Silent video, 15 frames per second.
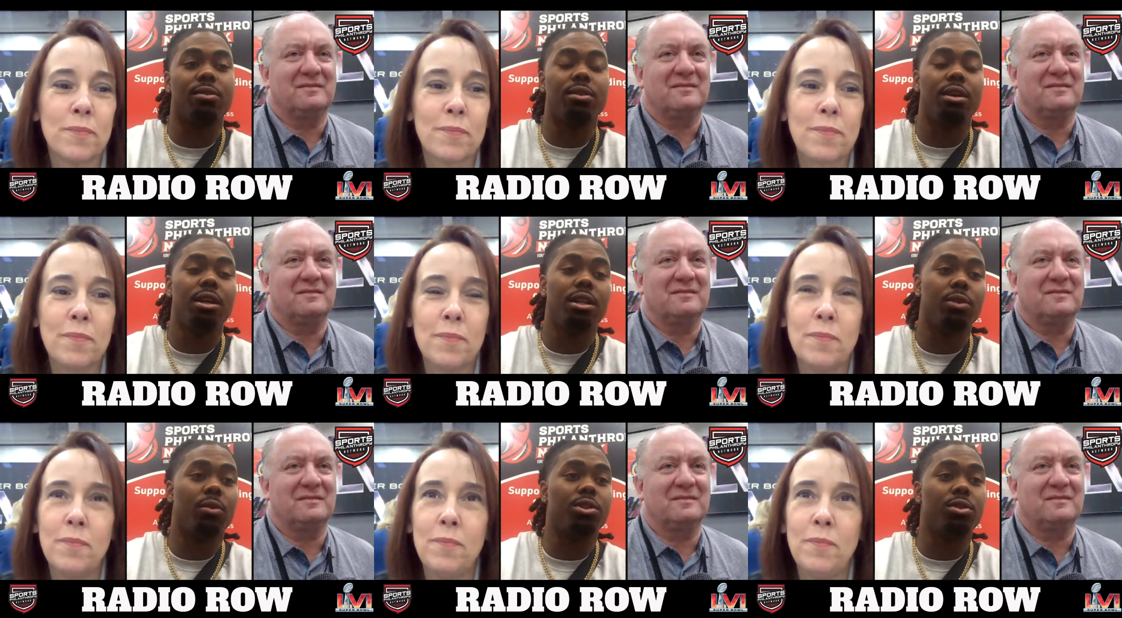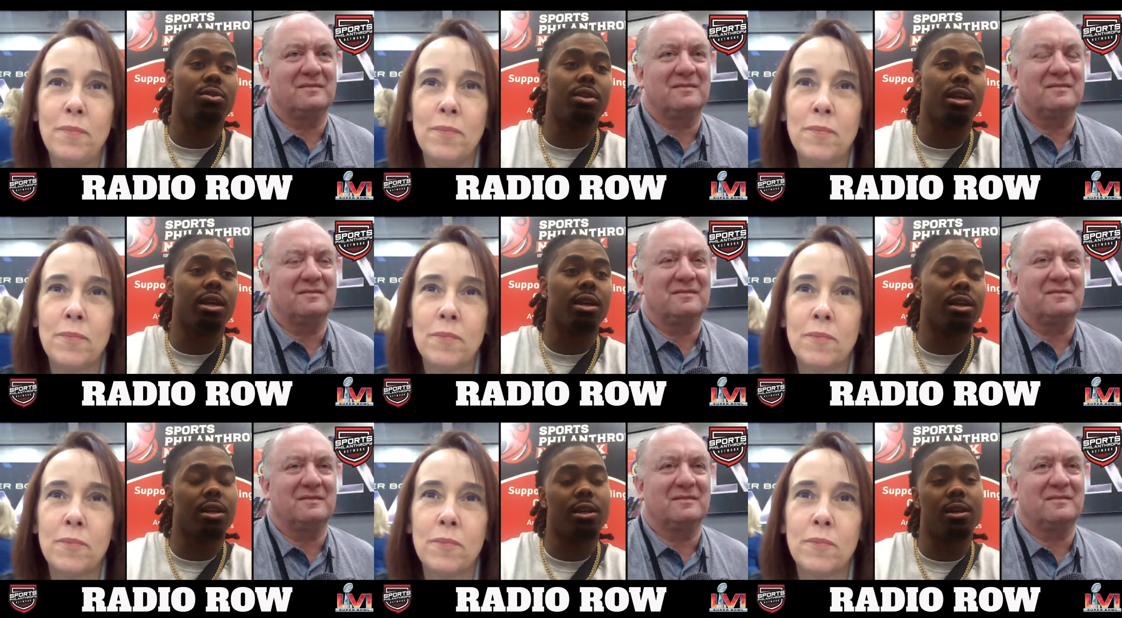Speaker 1: than what you think.
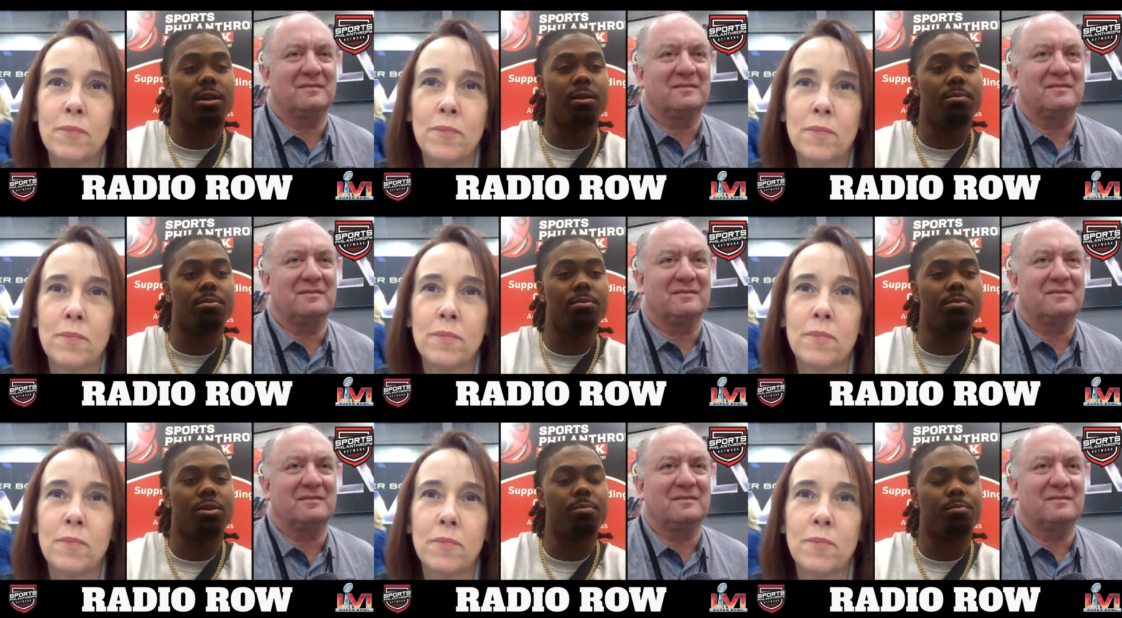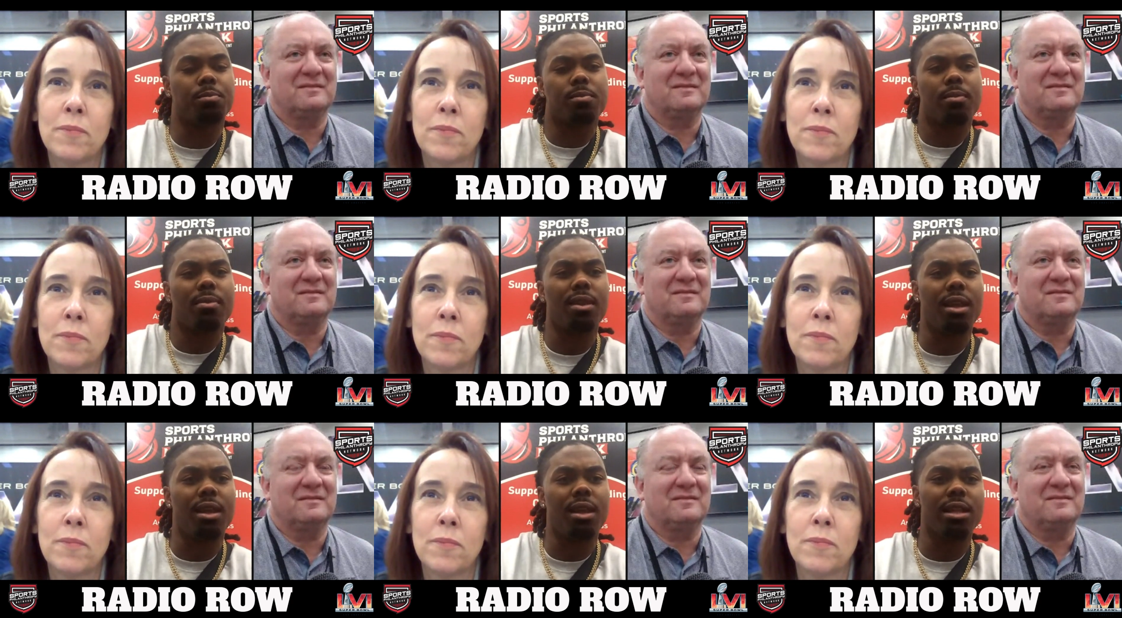Um, so
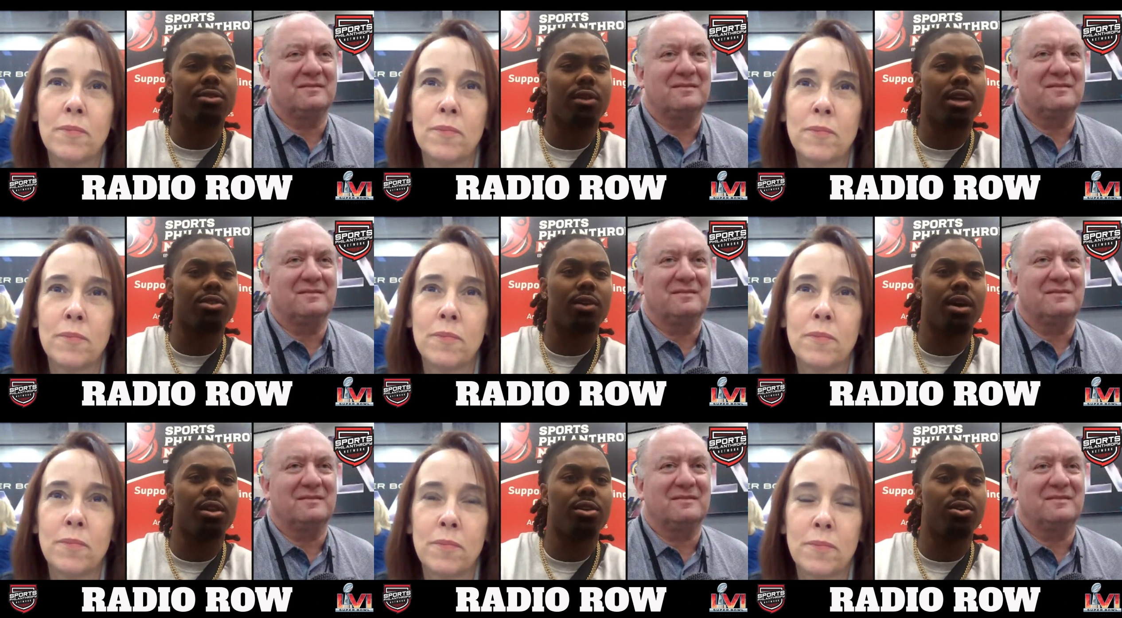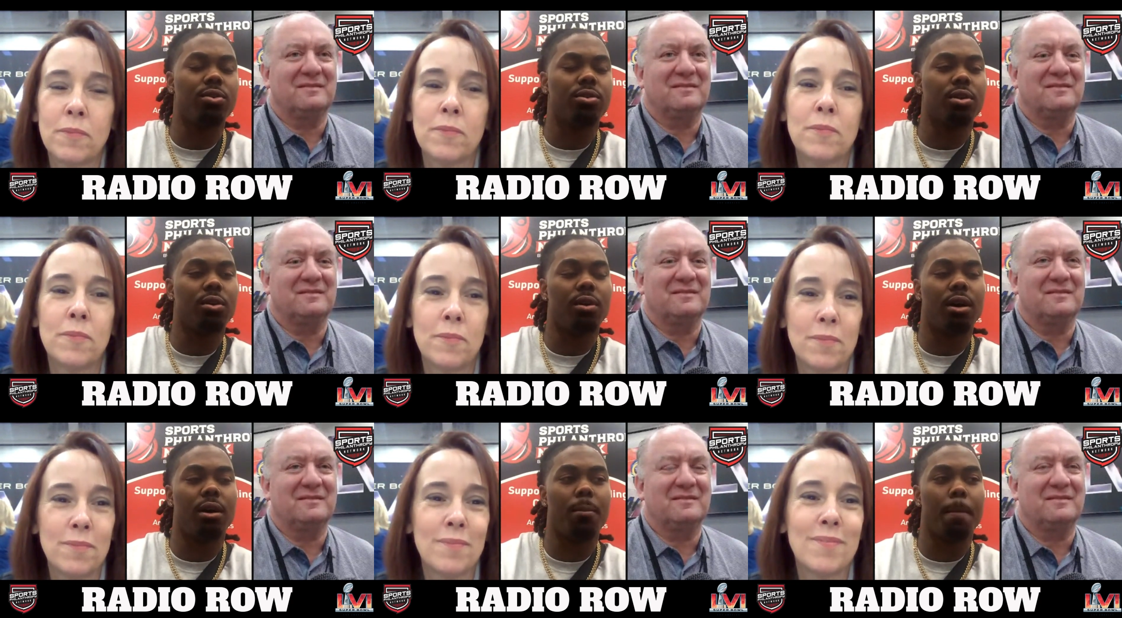that's what I try to do. So
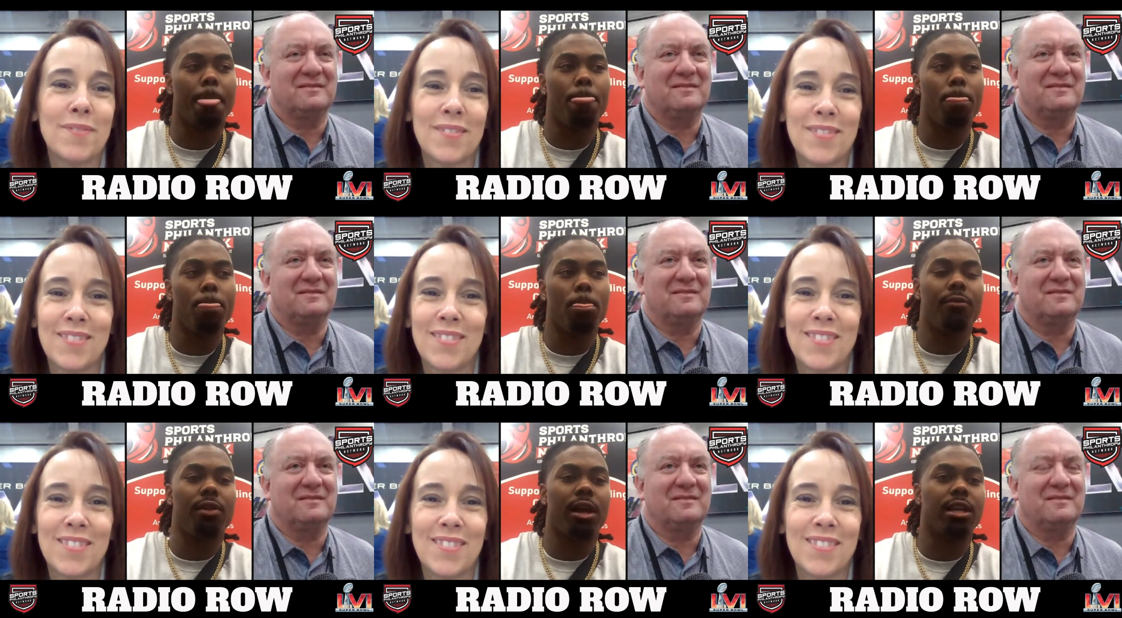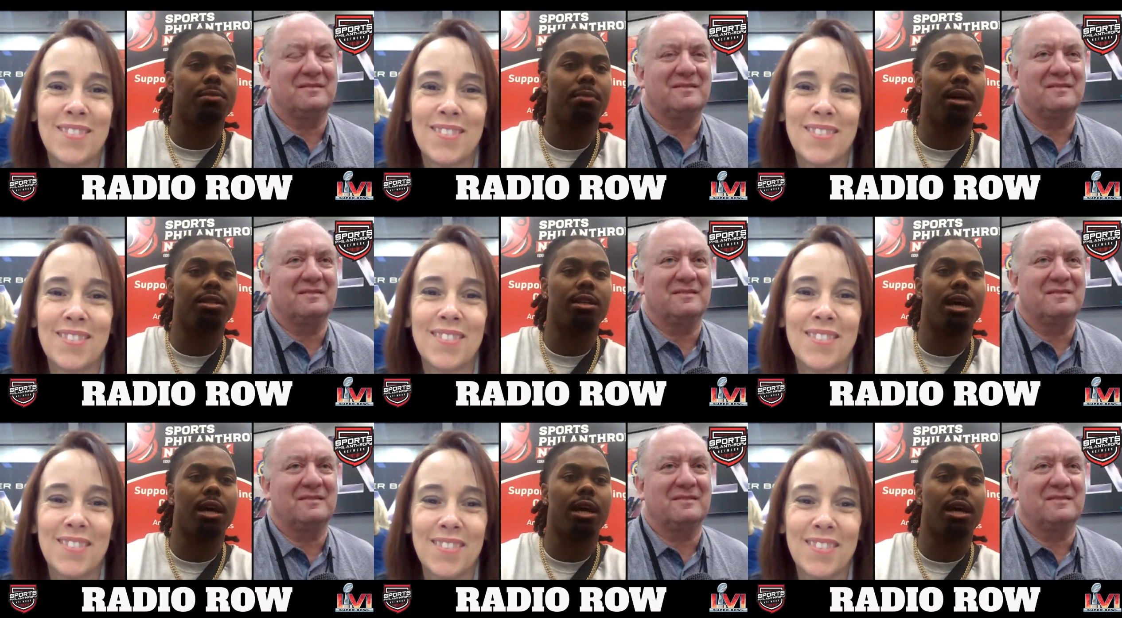um, I feel like it's my
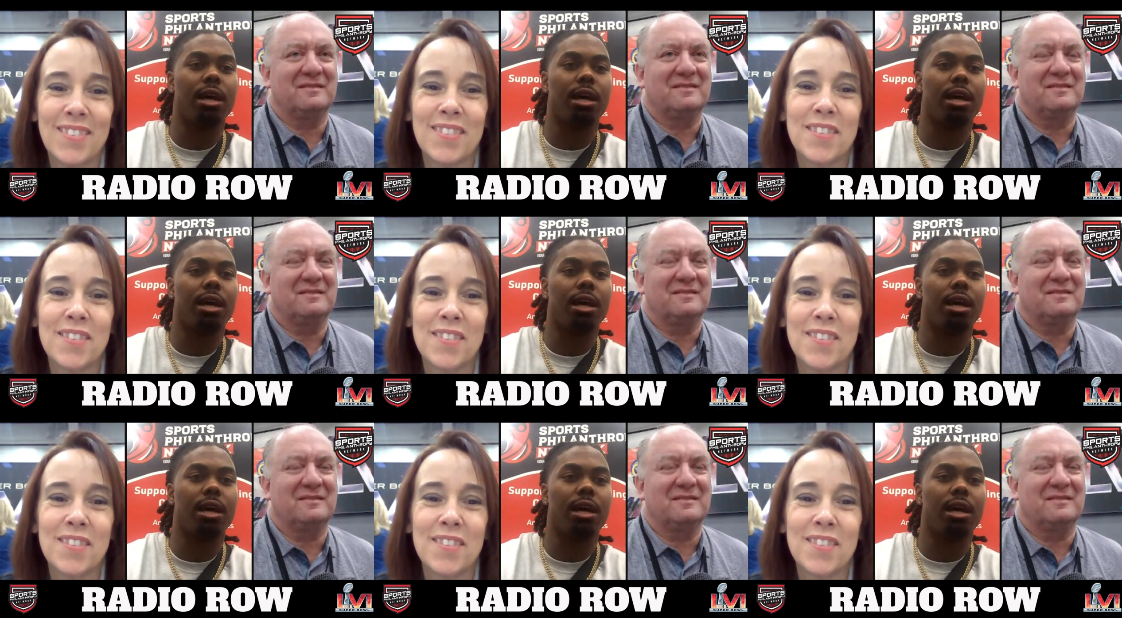job